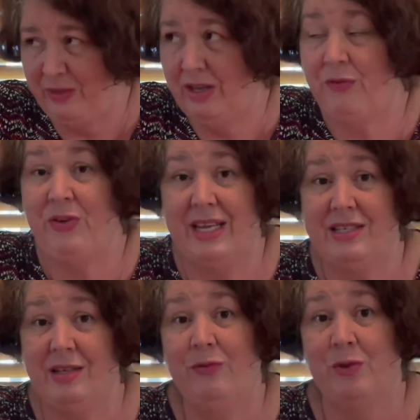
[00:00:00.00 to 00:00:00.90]

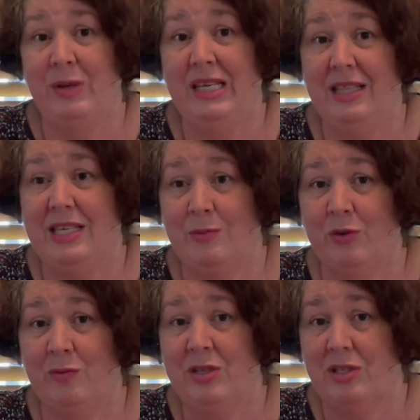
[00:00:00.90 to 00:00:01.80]
effective for me in these
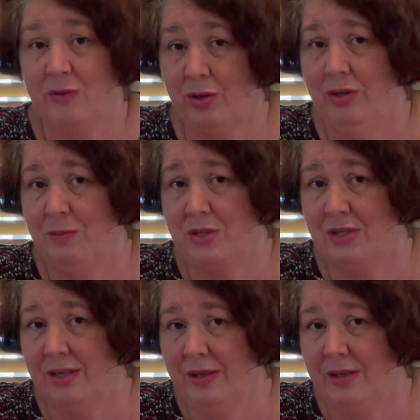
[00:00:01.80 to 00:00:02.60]
movements of groups